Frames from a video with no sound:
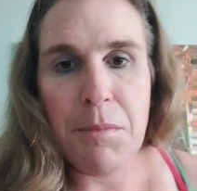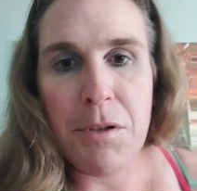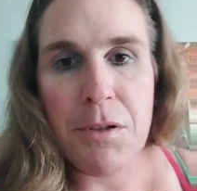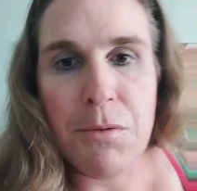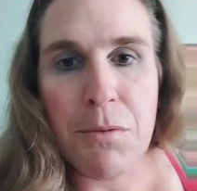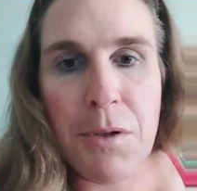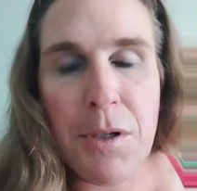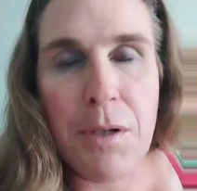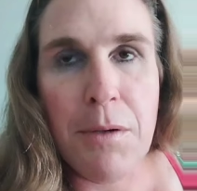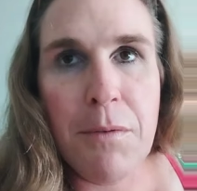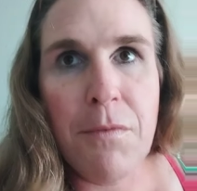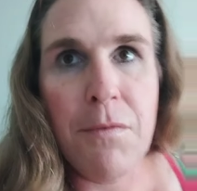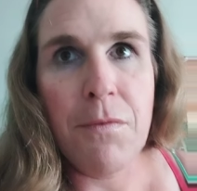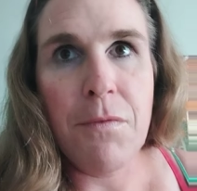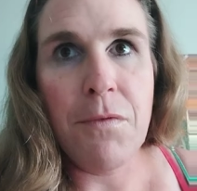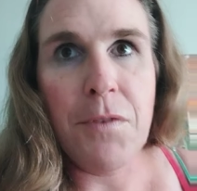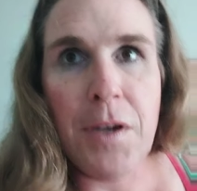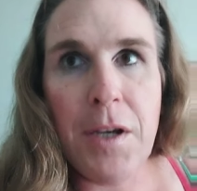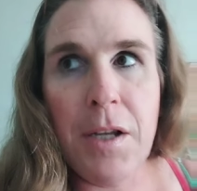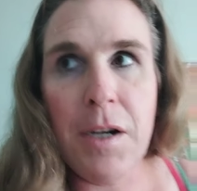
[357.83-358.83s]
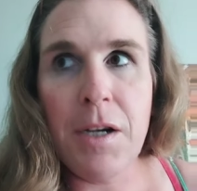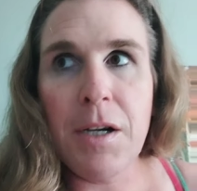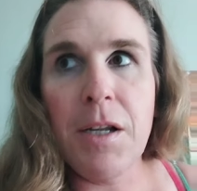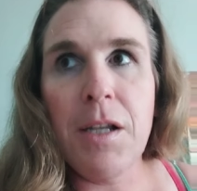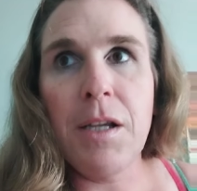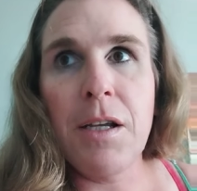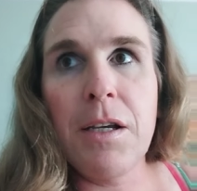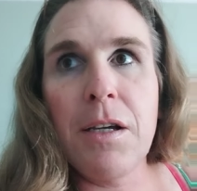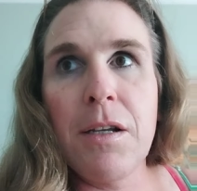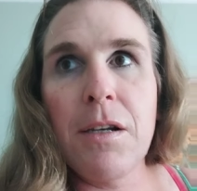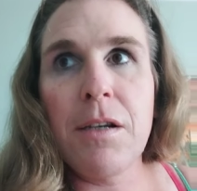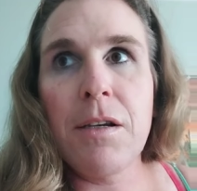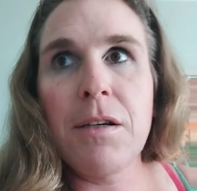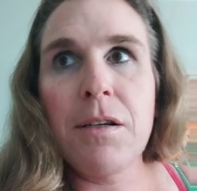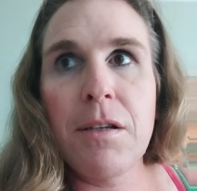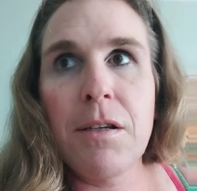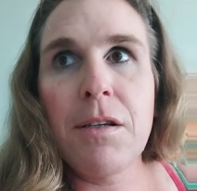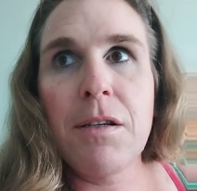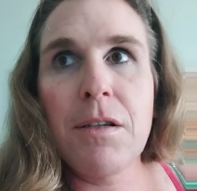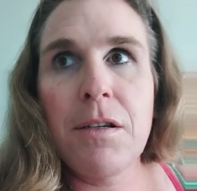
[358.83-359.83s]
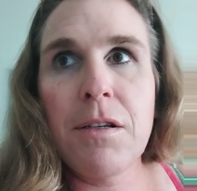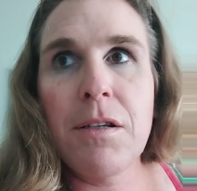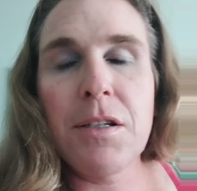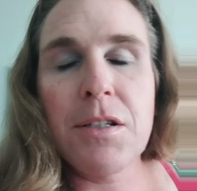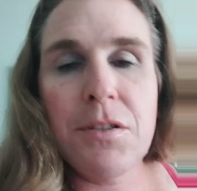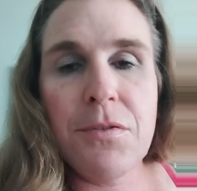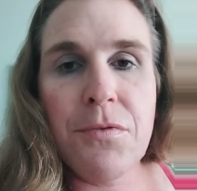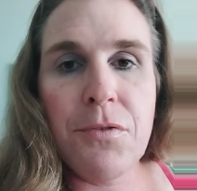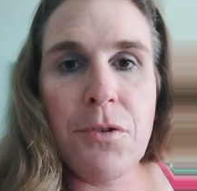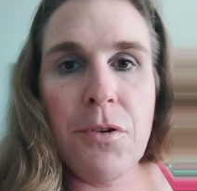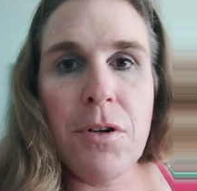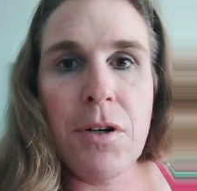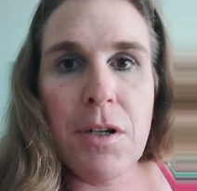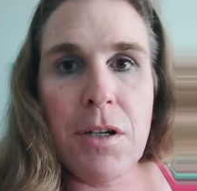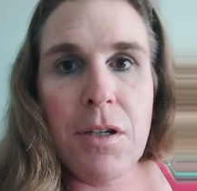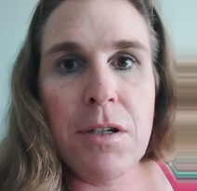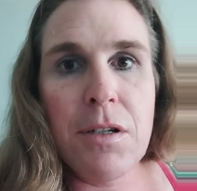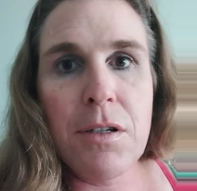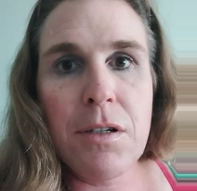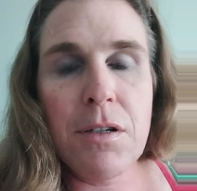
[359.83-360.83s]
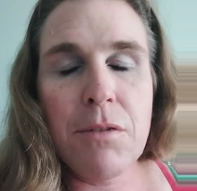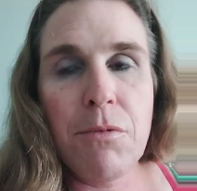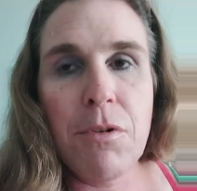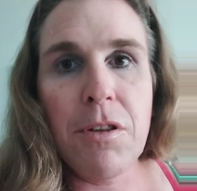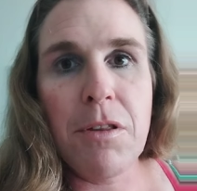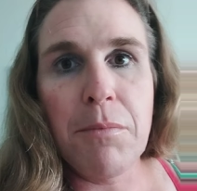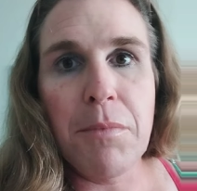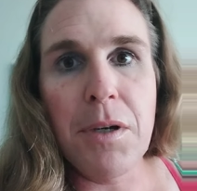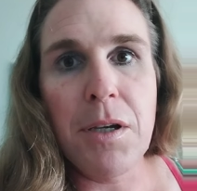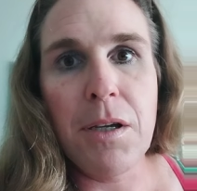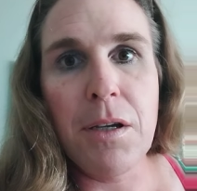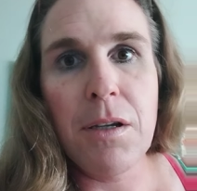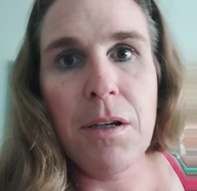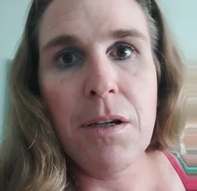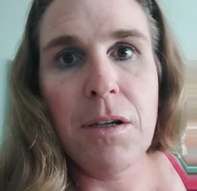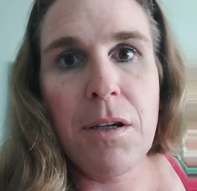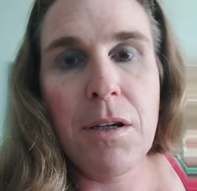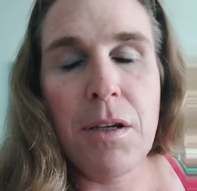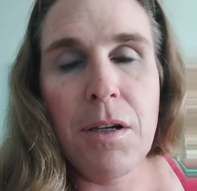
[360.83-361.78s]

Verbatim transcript: between vanity and dysphoria with me.